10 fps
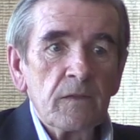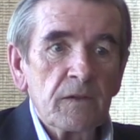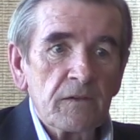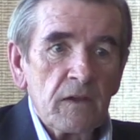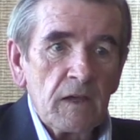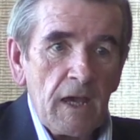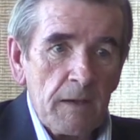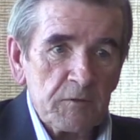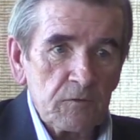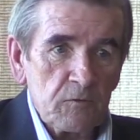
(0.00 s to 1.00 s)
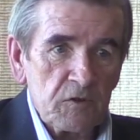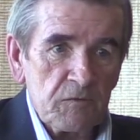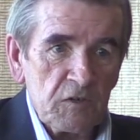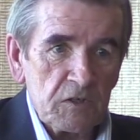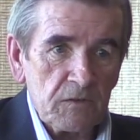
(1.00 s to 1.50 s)
This absolutist
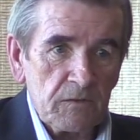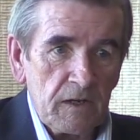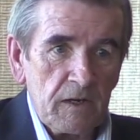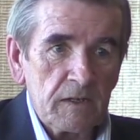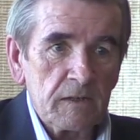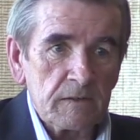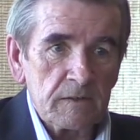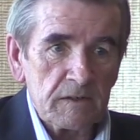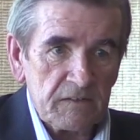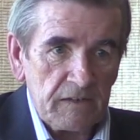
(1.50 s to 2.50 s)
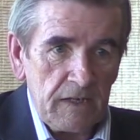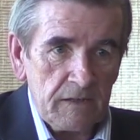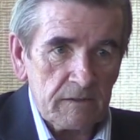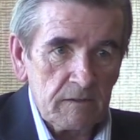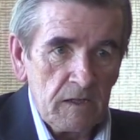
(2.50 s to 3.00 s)
vision, the idea that the
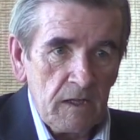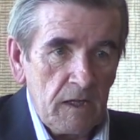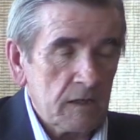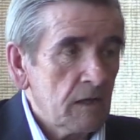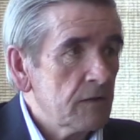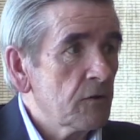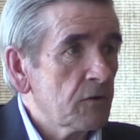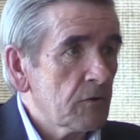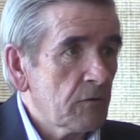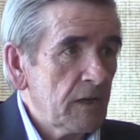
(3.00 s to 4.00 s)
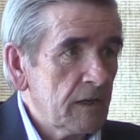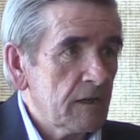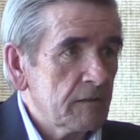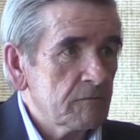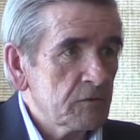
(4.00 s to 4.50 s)
state, and there's a great,
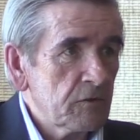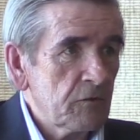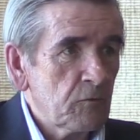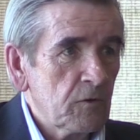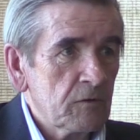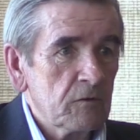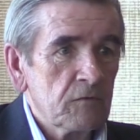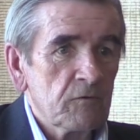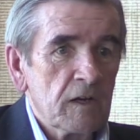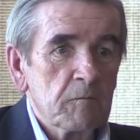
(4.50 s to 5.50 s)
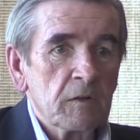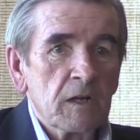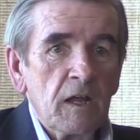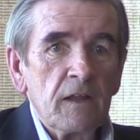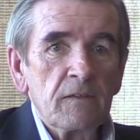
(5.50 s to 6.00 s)
I was looking for it and couldn't find it, but
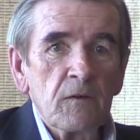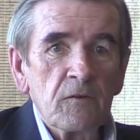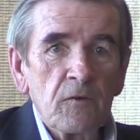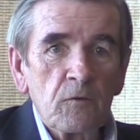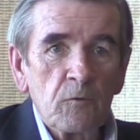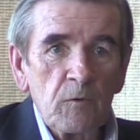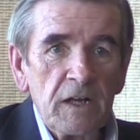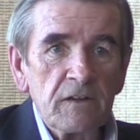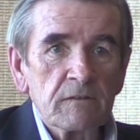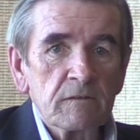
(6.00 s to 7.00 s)
there's a great